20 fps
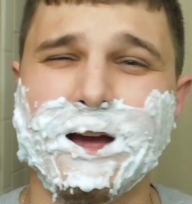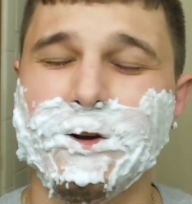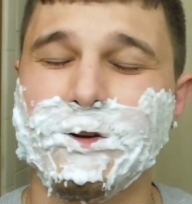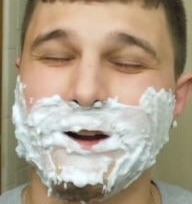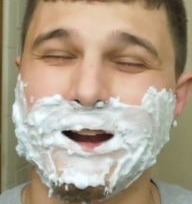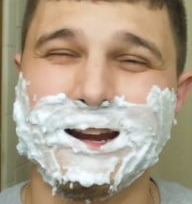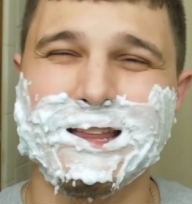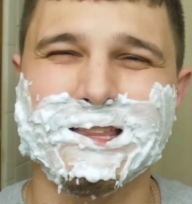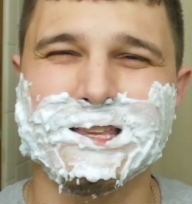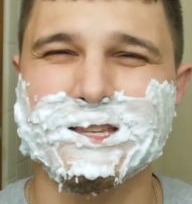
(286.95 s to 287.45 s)
Now,
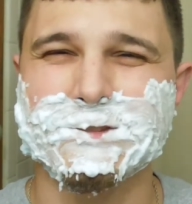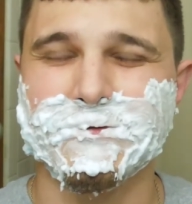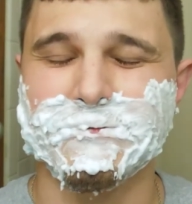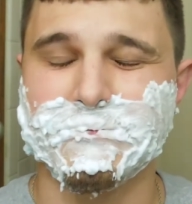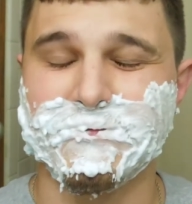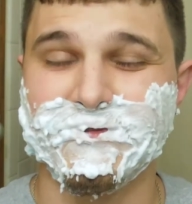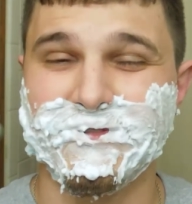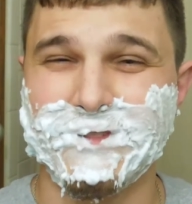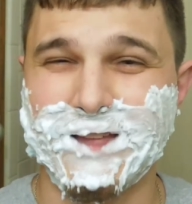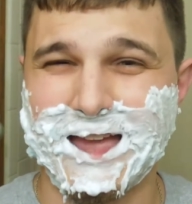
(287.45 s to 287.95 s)
granted,
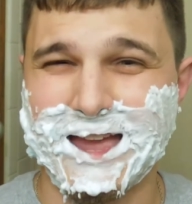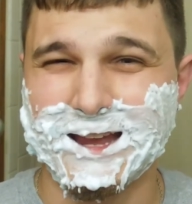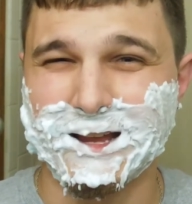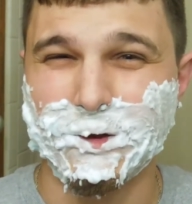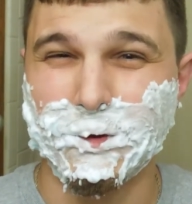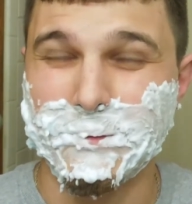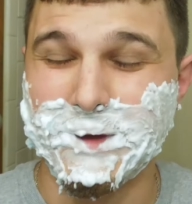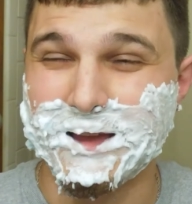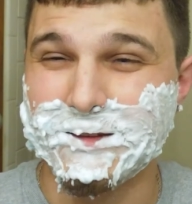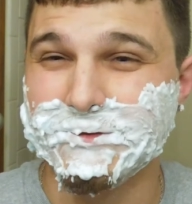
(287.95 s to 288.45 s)
this
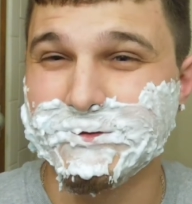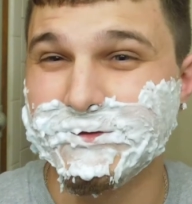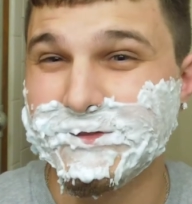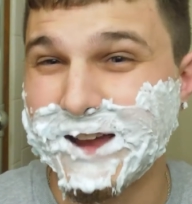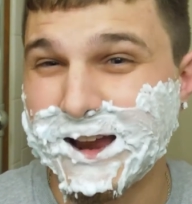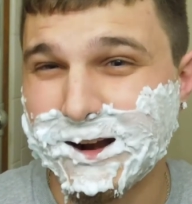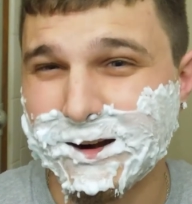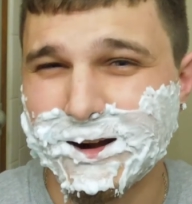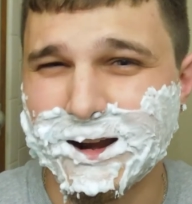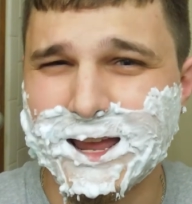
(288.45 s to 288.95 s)
angle may
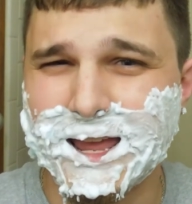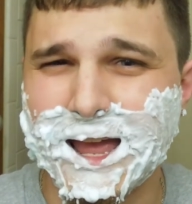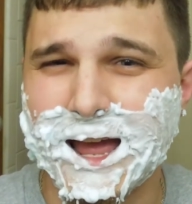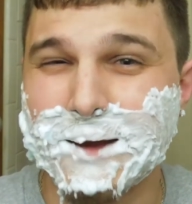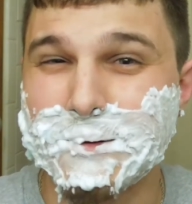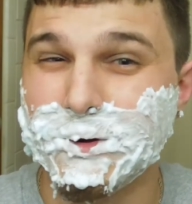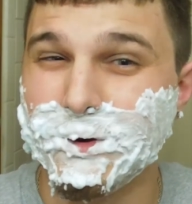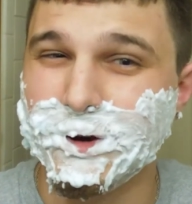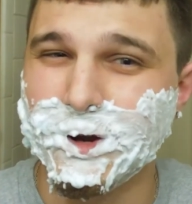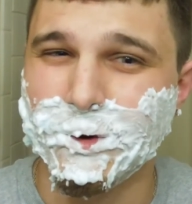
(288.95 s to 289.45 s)
vary.
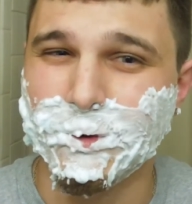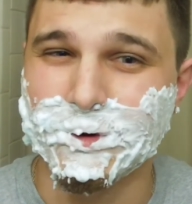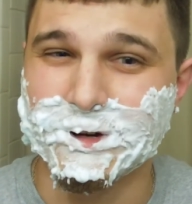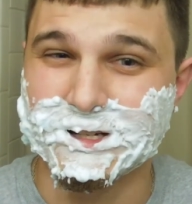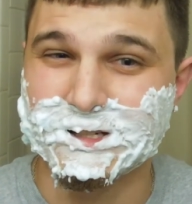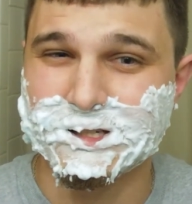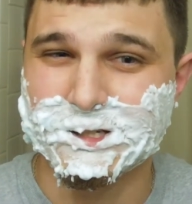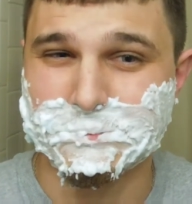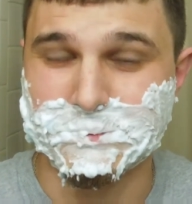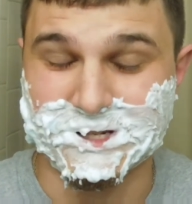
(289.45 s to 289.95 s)
I don't
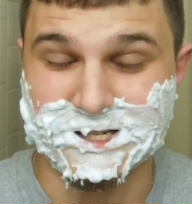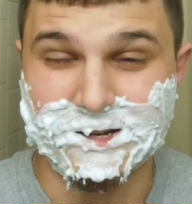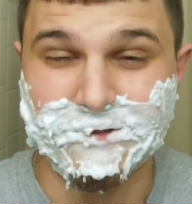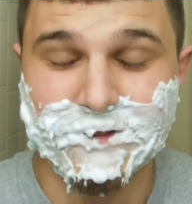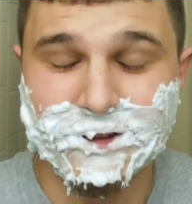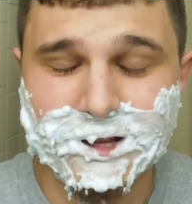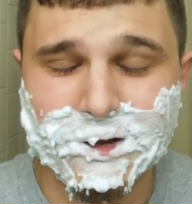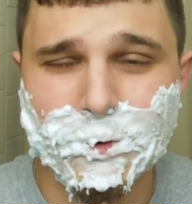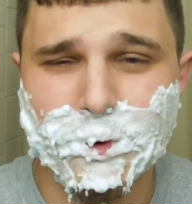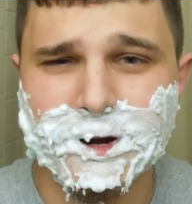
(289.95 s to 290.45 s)
know
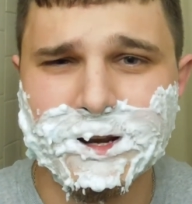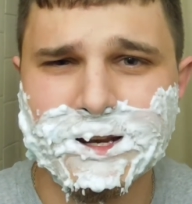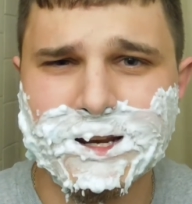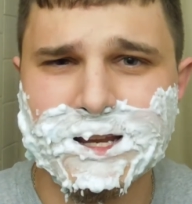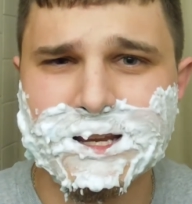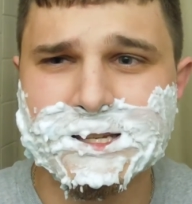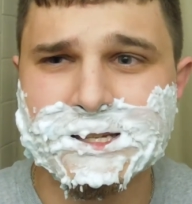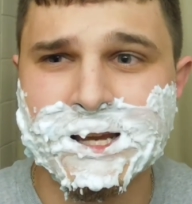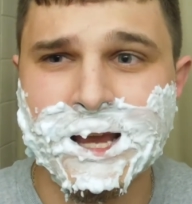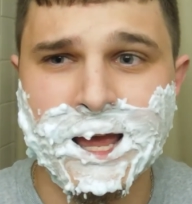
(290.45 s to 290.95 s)
specifically what it
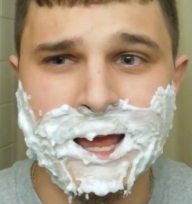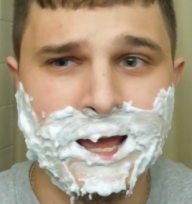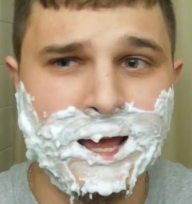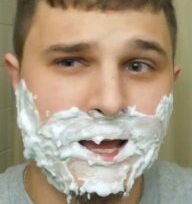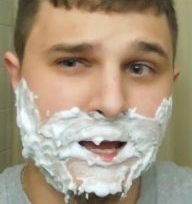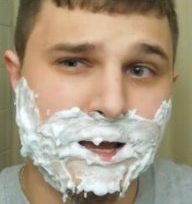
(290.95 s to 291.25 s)
is.